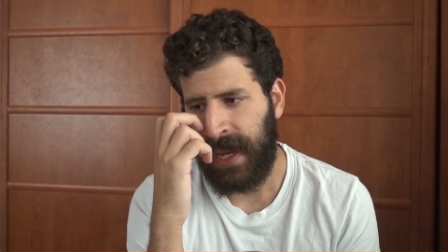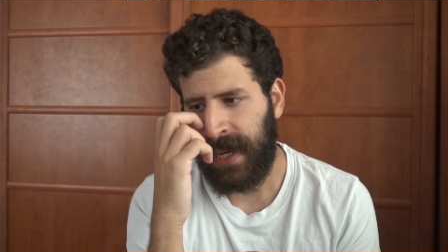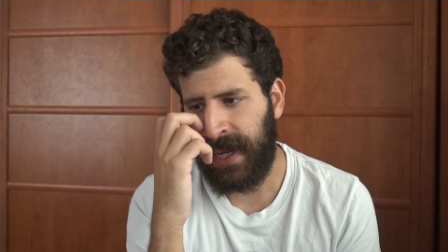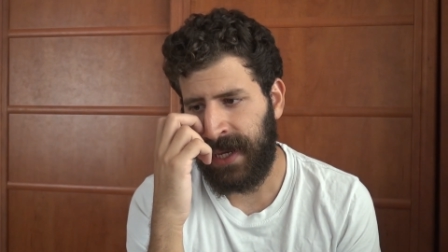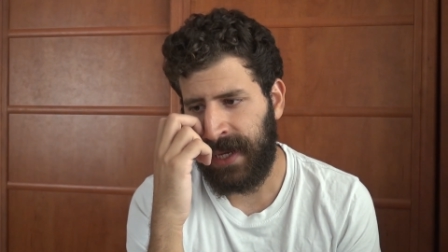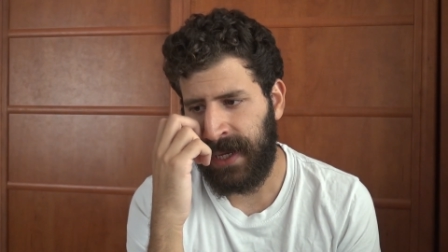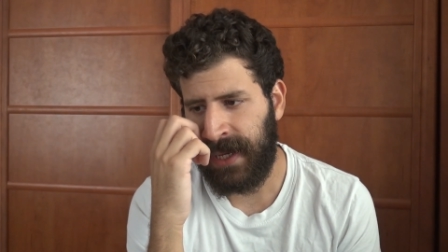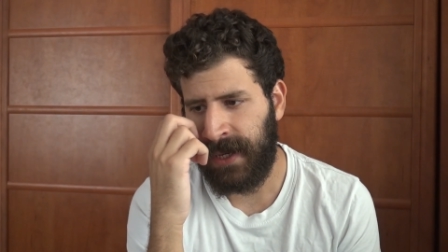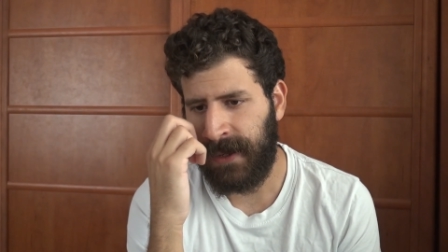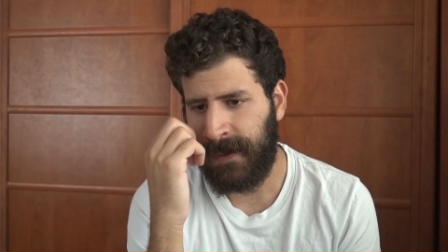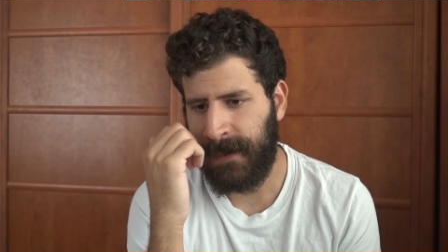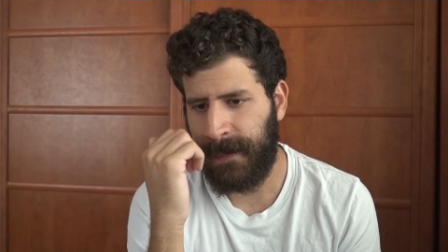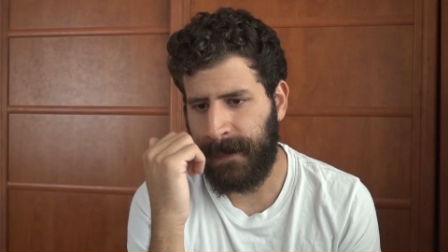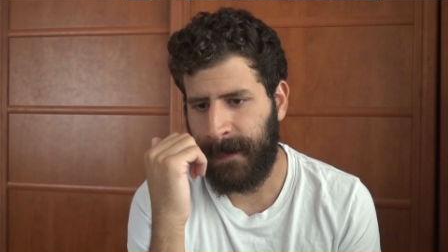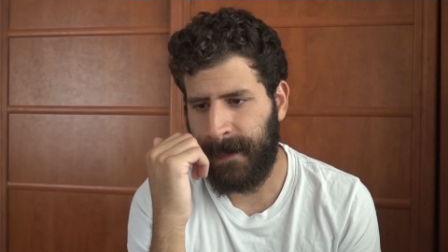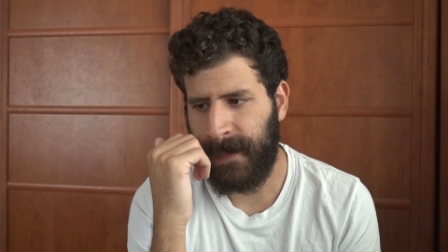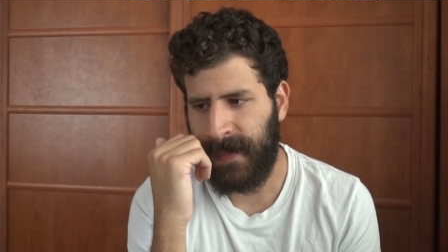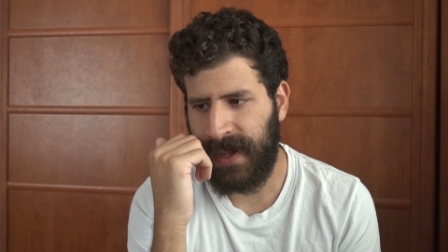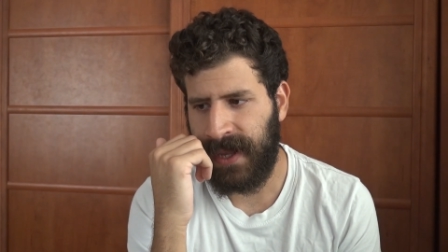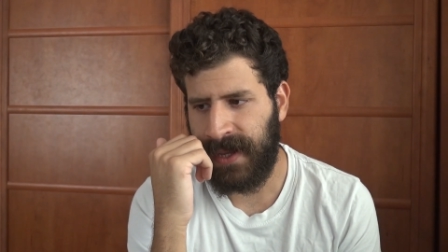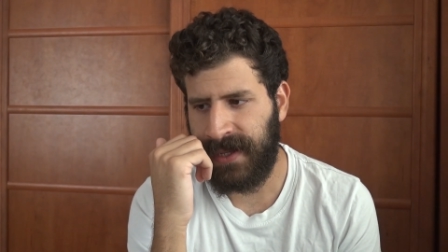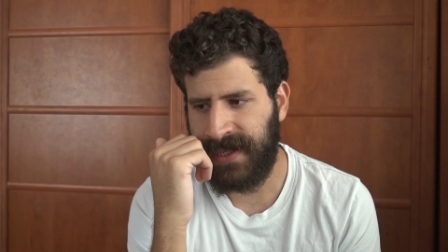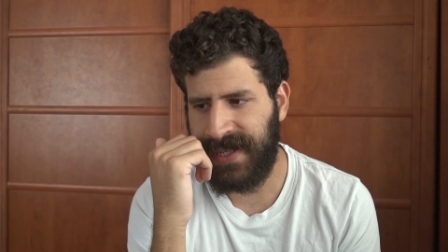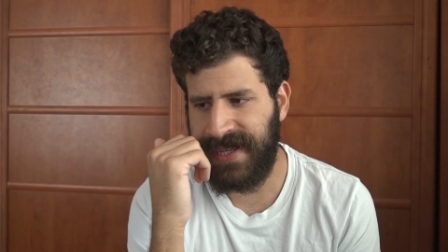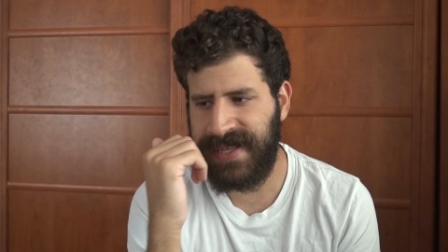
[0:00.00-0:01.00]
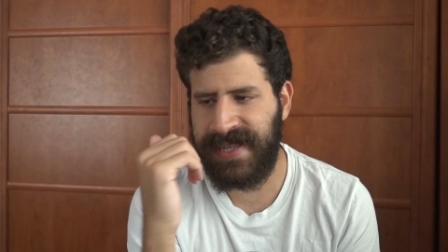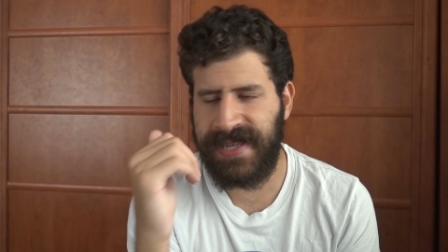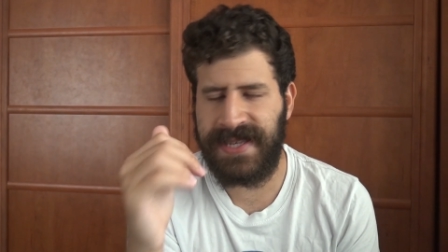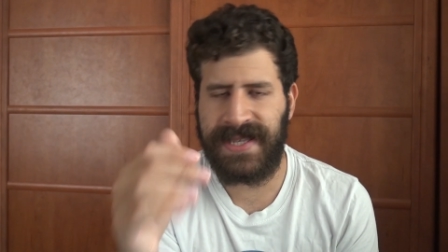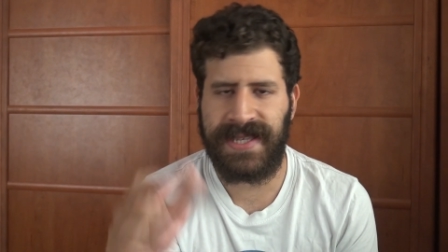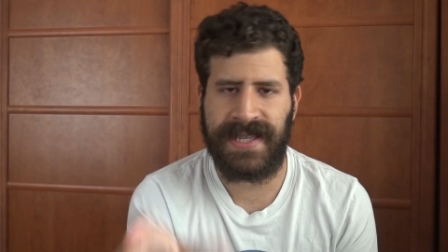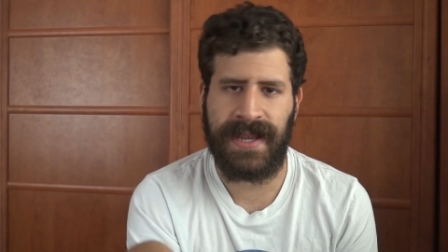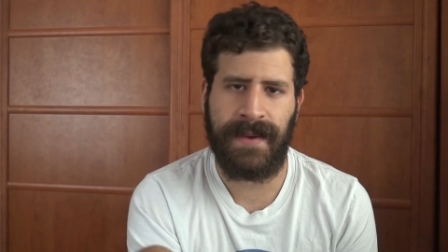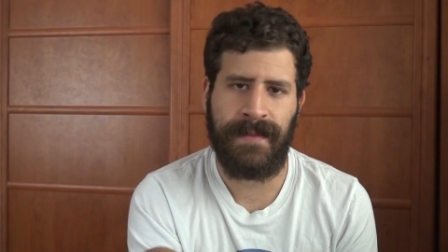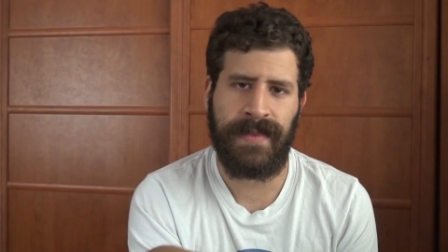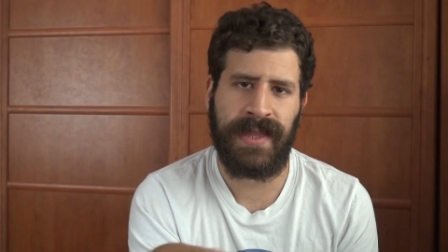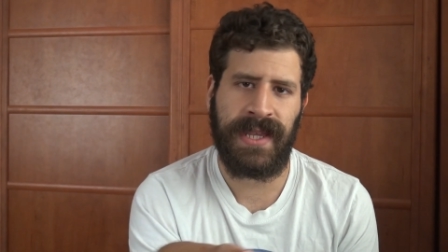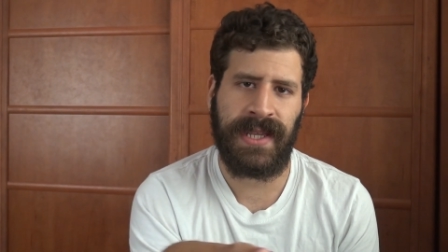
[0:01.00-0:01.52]
And this is
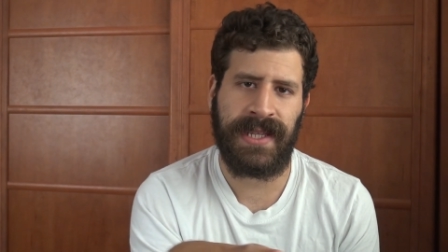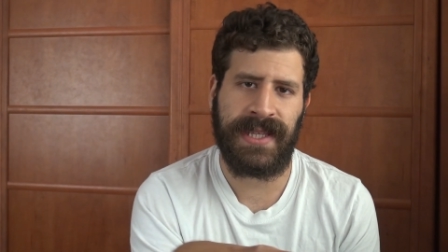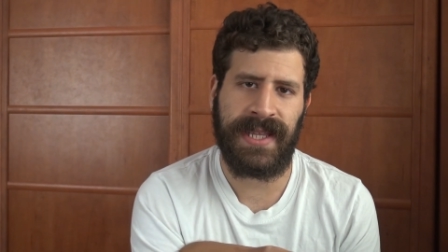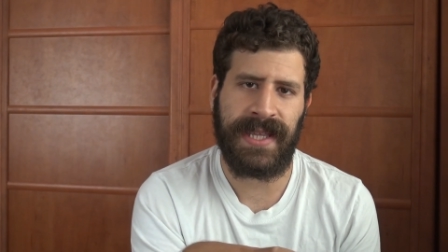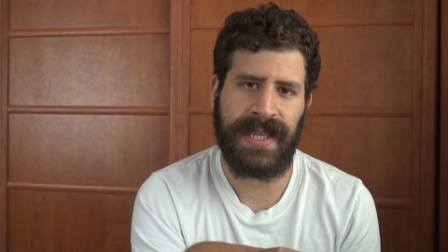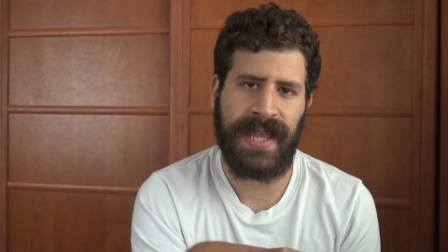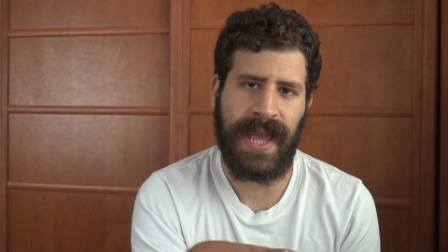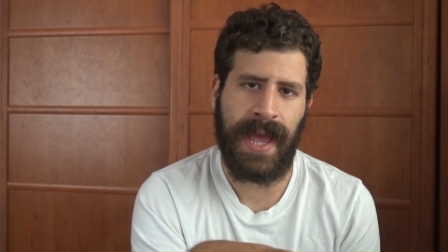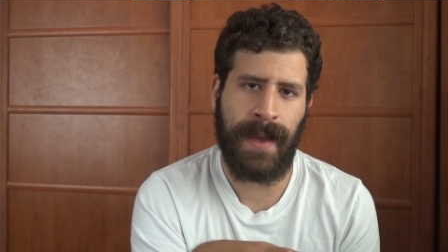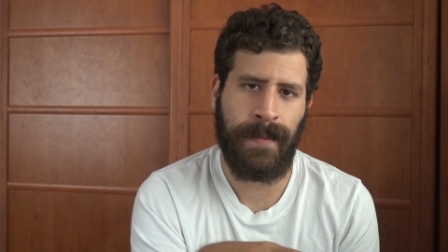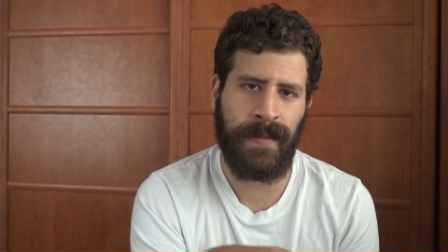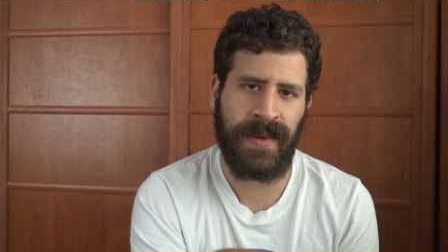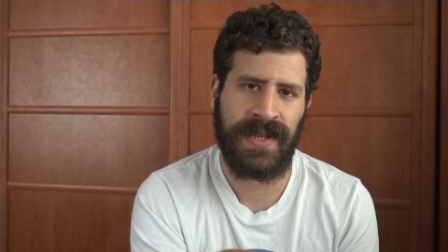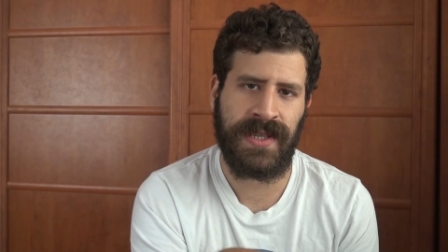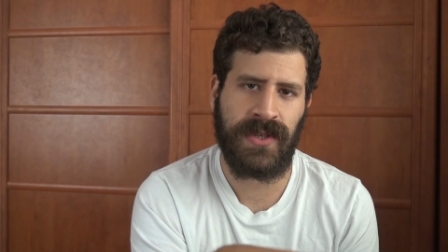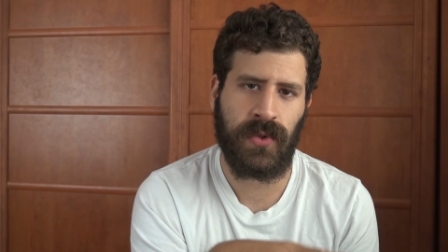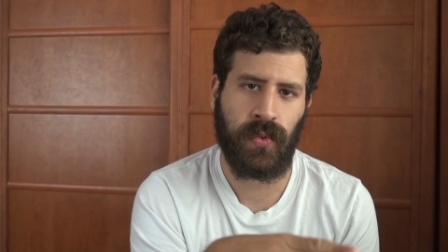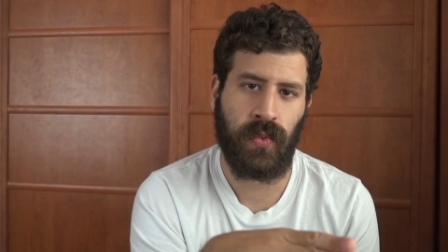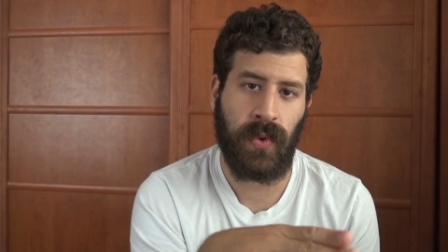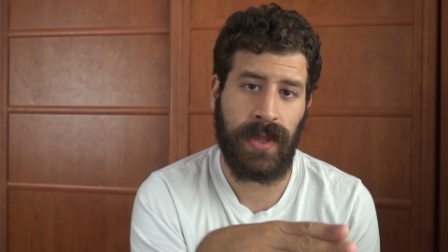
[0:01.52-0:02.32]
something that happens